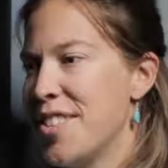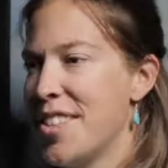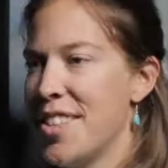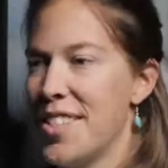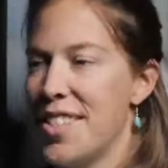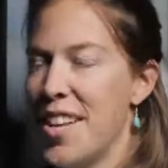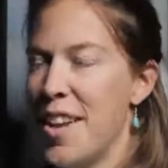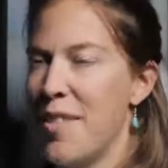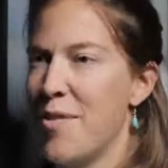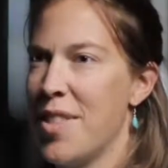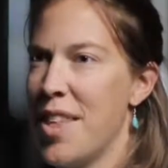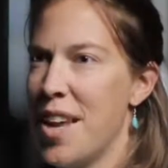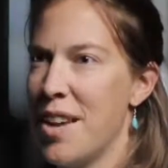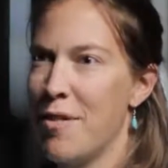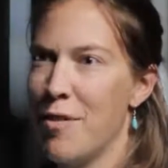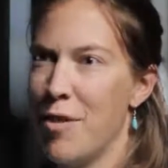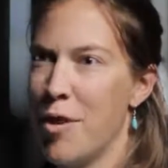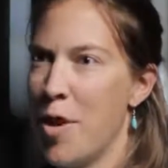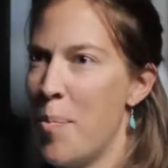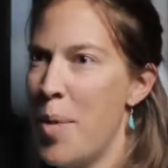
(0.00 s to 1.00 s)
the same thing
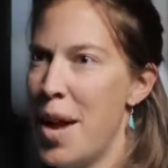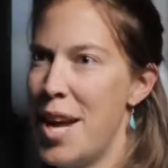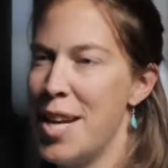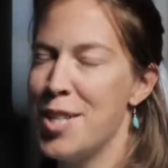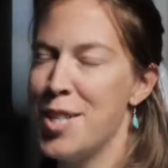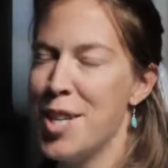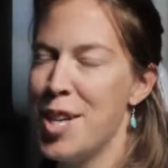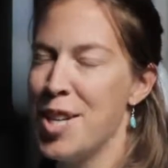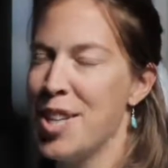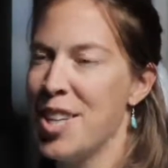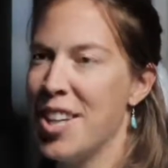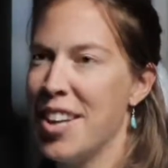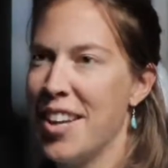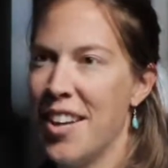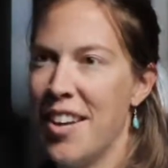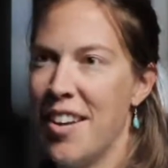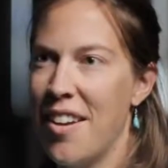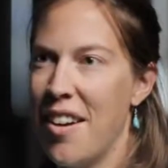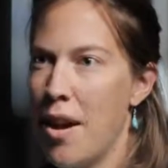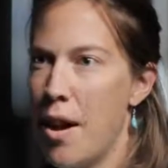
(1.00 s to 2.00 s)
for a patient.
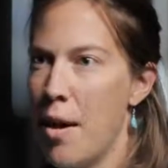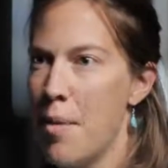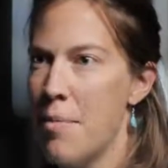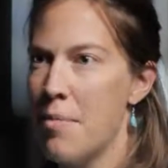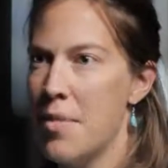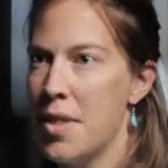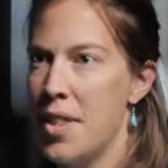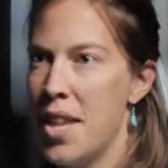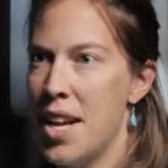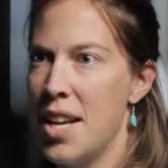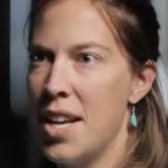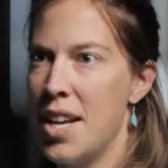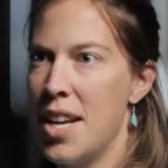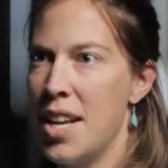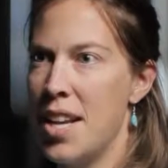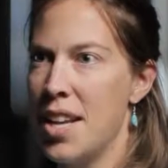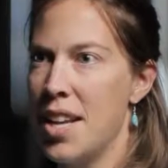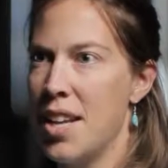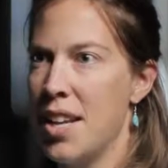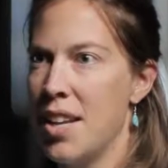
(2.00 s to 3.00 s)
They
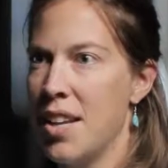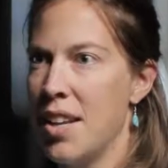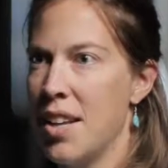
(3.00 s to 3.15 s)
need